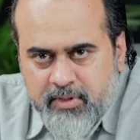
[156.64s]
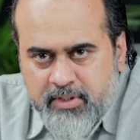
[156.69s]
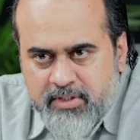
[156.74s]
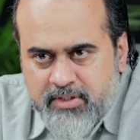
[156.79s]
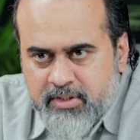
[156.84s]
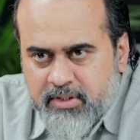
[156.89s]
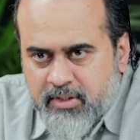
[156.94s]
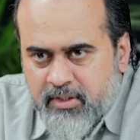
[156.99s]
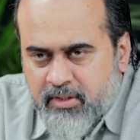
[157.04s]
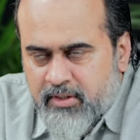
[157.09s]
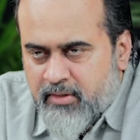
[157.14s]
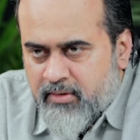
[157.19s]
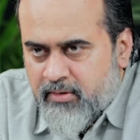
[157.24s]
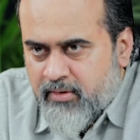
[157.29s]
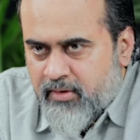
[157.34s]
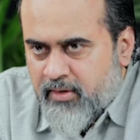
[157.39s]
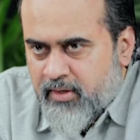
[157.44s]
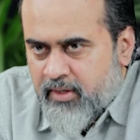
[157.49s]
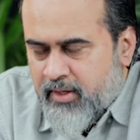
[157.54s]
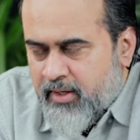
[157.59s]
teacher
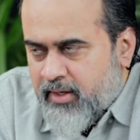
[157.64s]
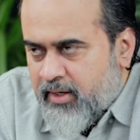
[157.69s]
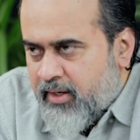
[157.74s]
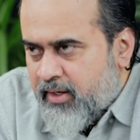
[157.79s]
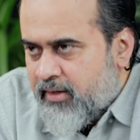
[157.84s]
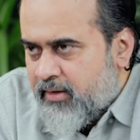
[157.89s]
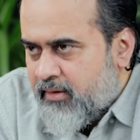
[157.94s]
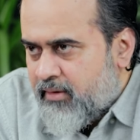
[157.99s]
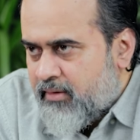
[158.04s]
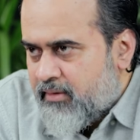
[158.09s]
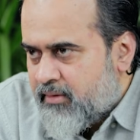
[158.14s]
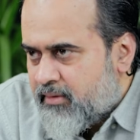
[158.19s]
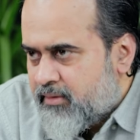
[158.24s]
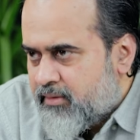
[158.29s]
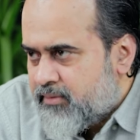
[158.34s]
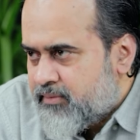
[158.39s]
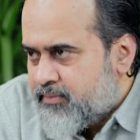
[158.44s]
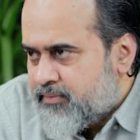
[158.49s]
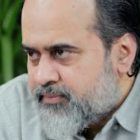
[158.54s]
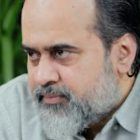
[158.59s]
or healing or
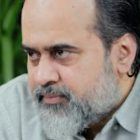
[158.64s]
